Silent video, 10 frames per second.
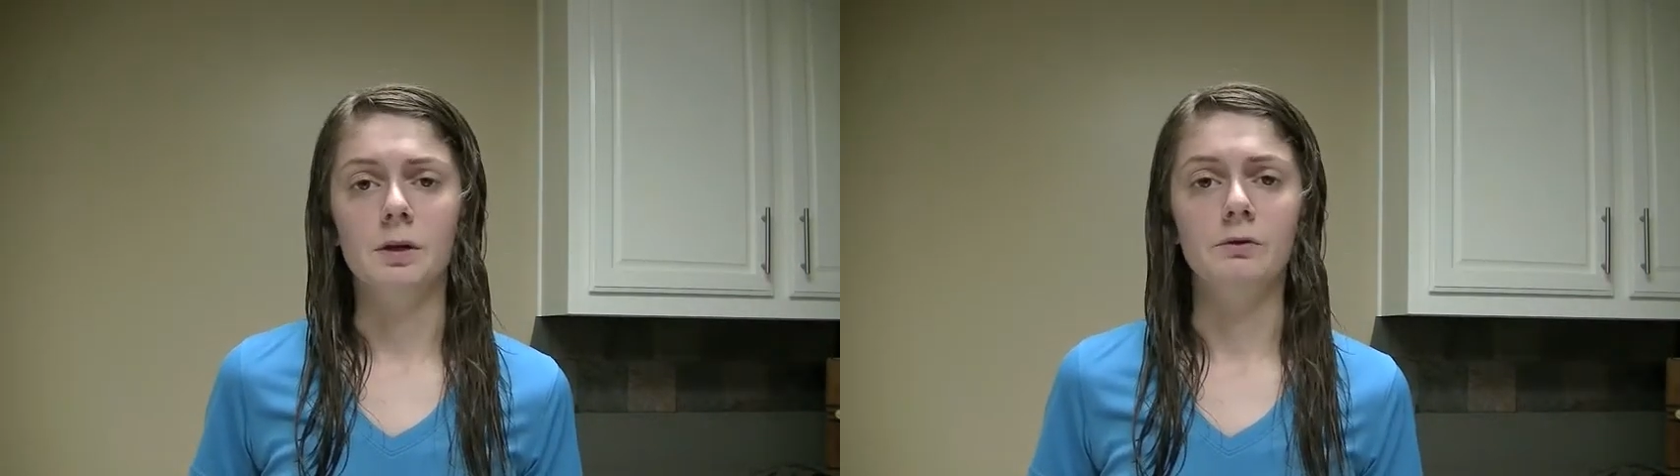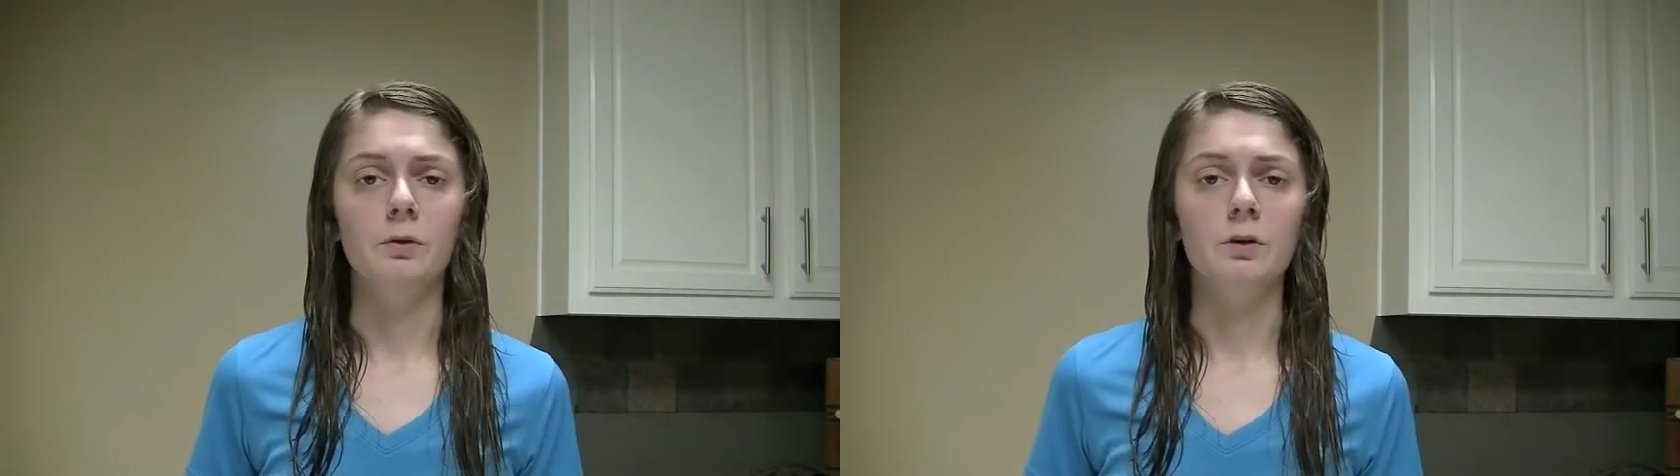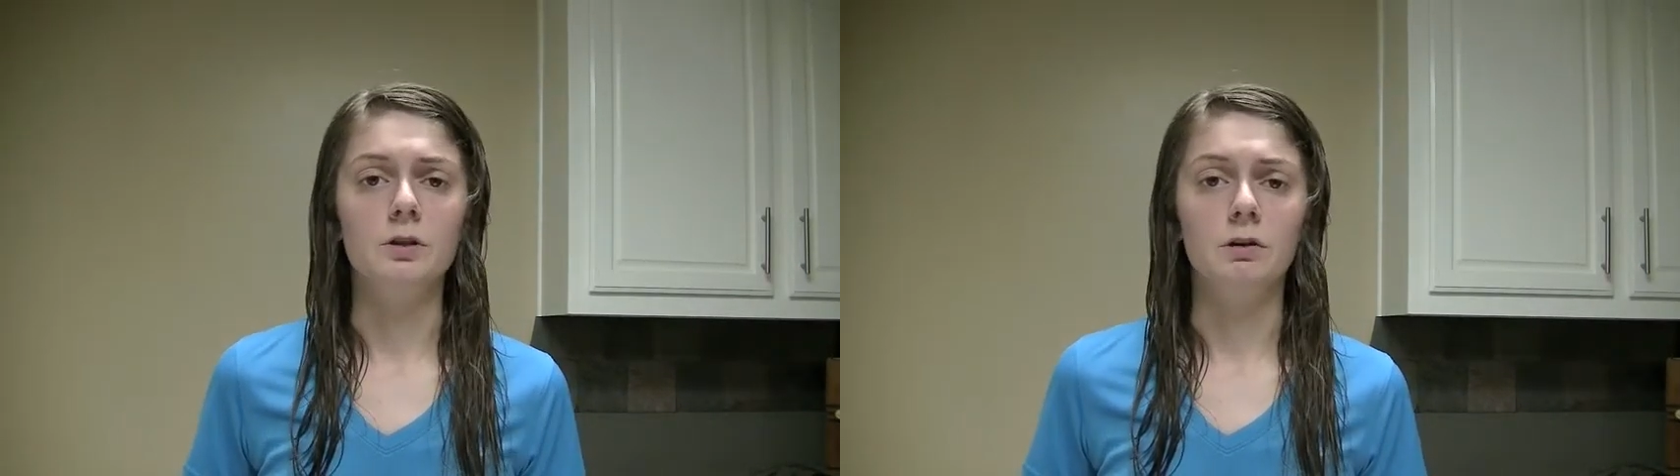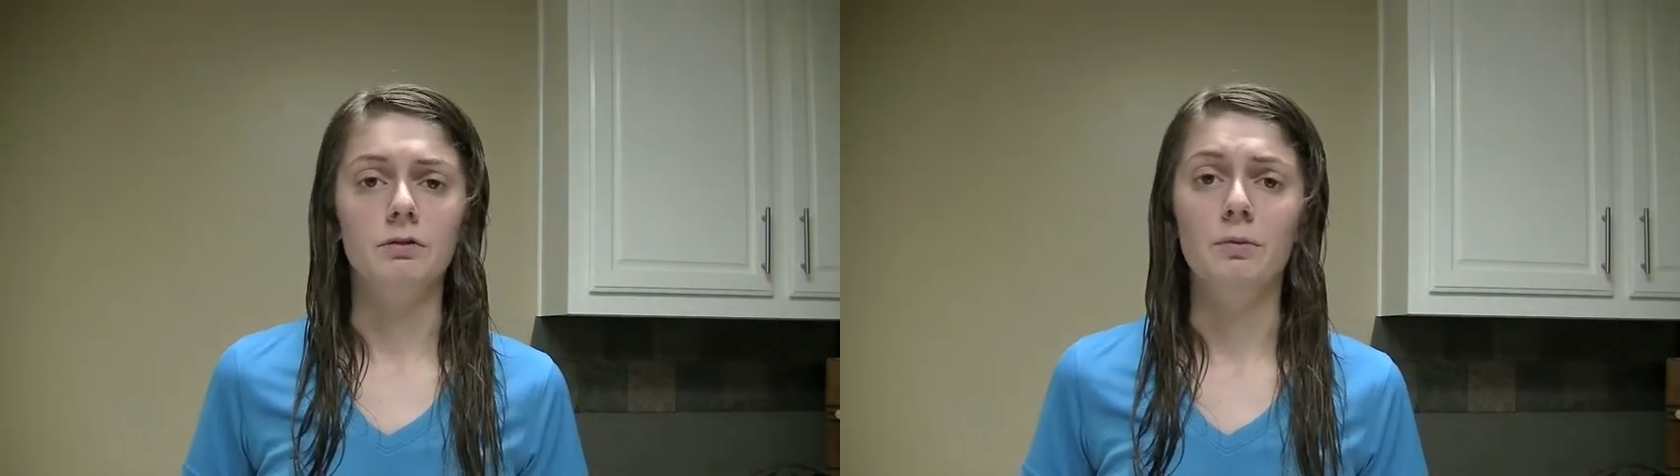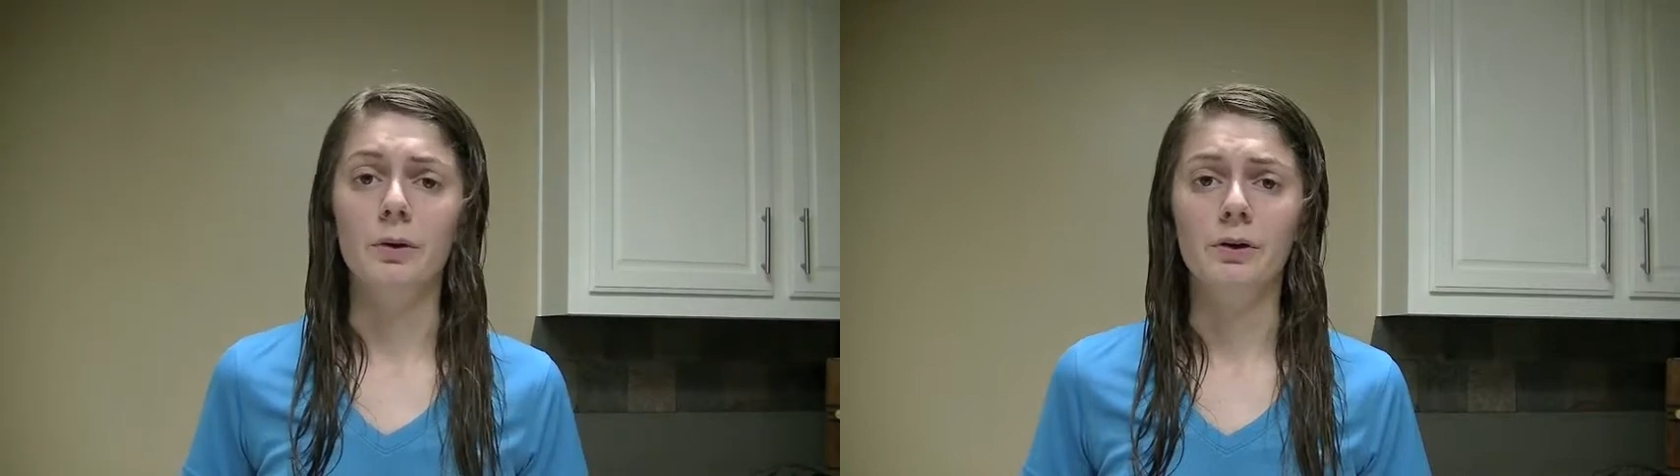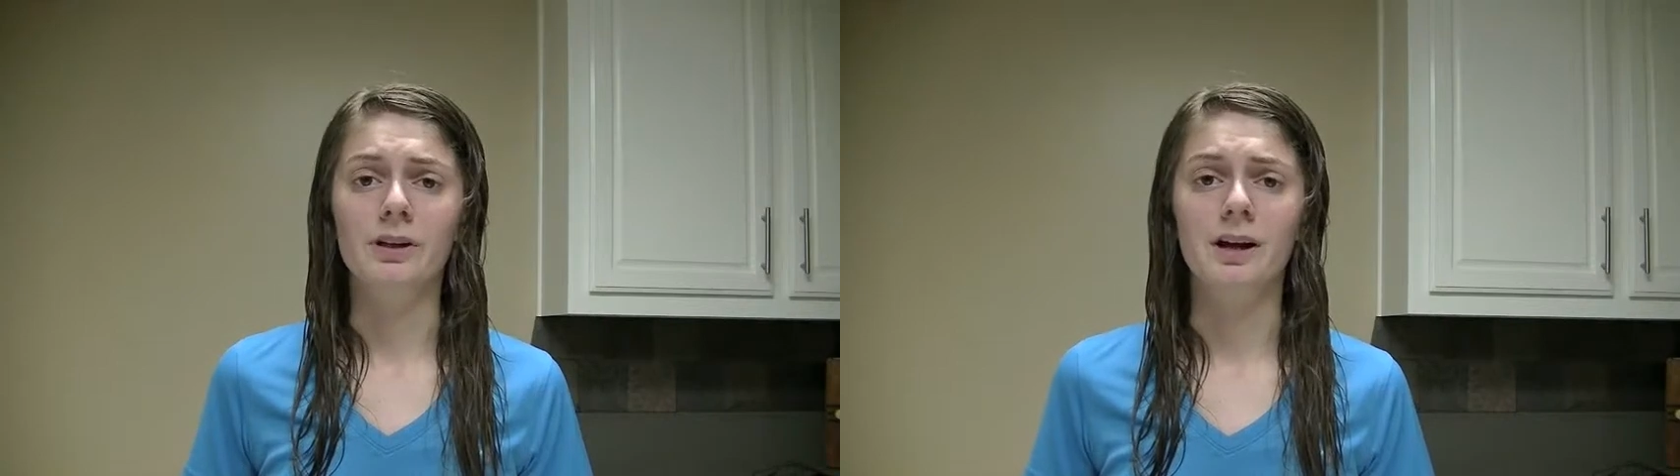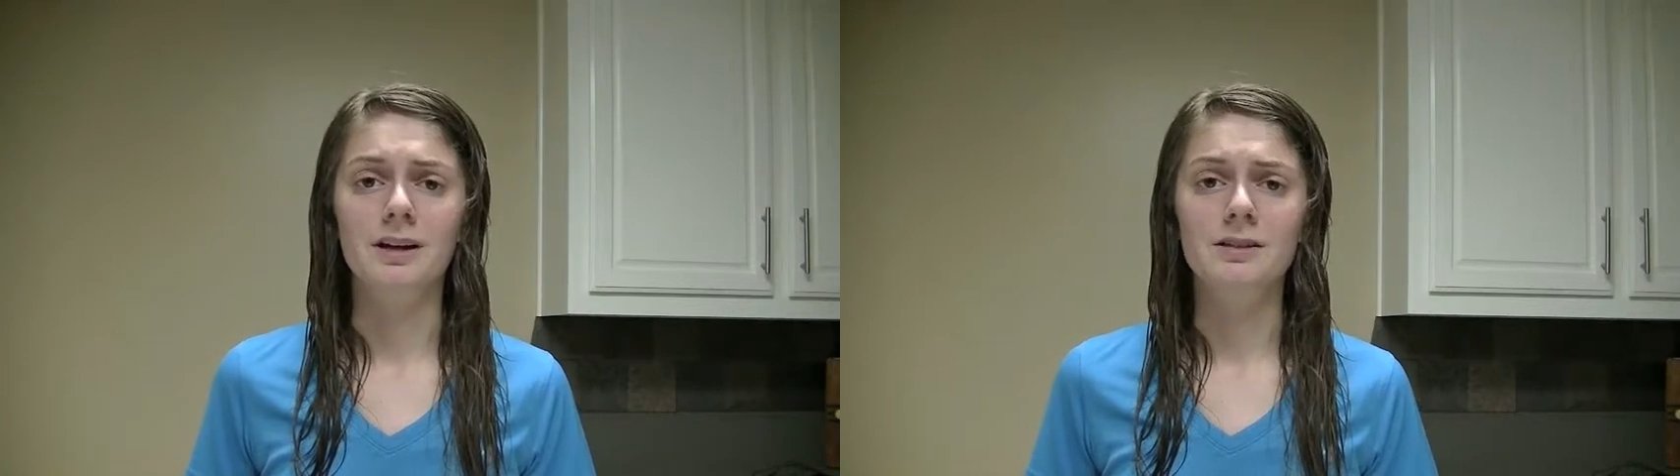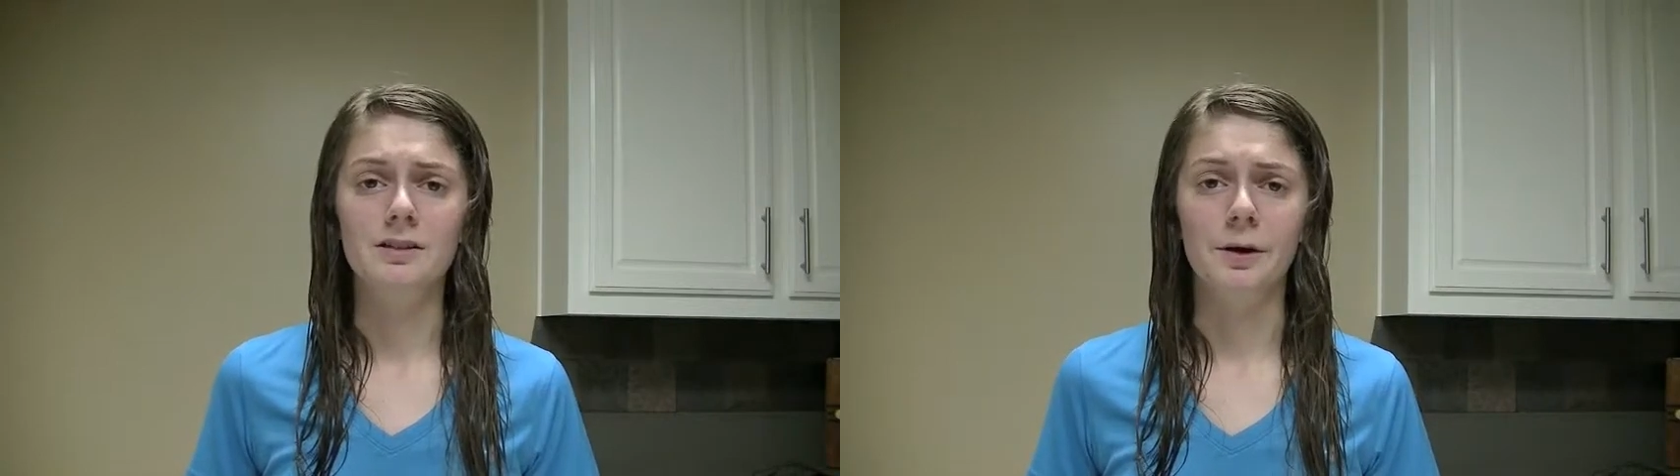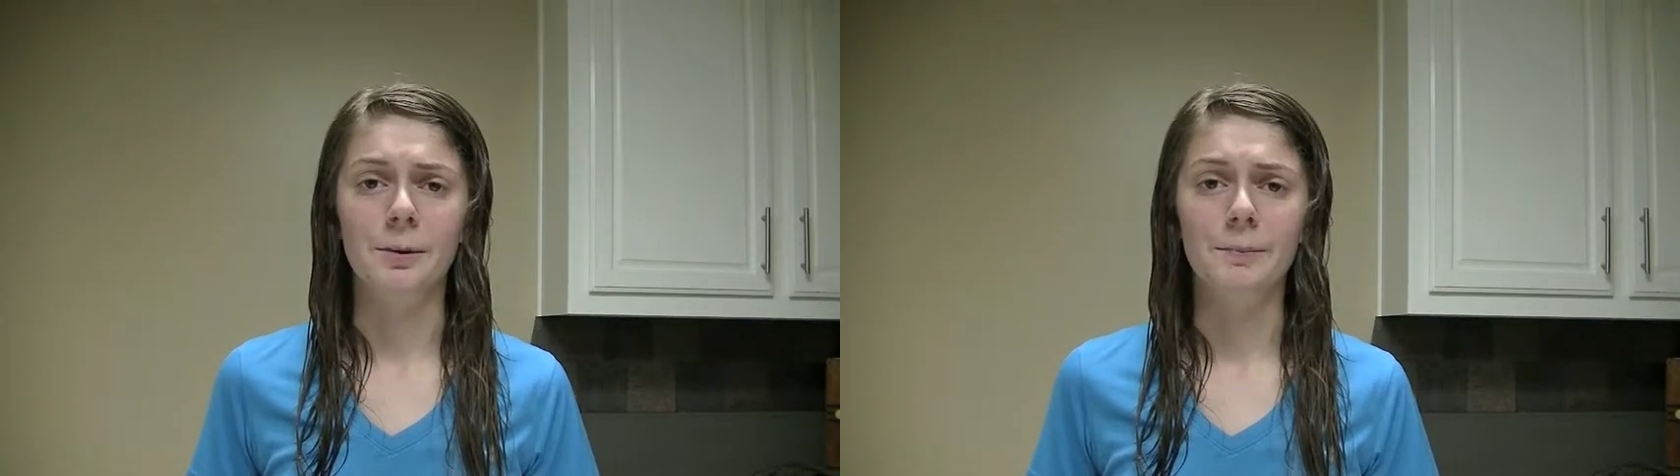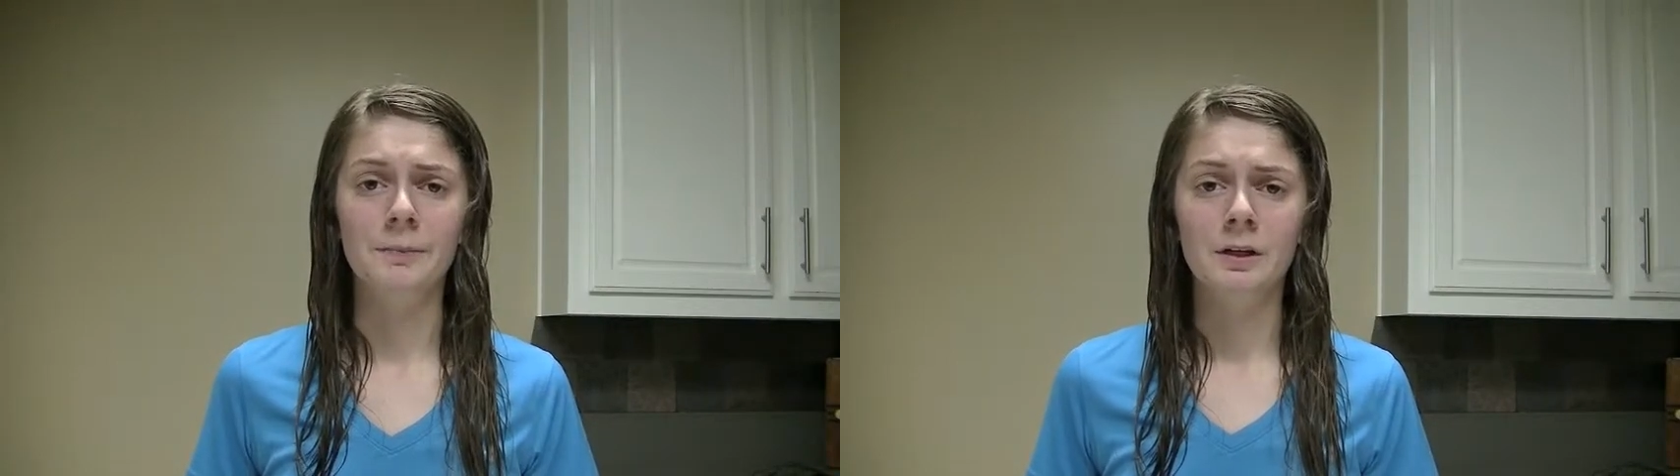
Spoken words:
influenced are familiar to us, and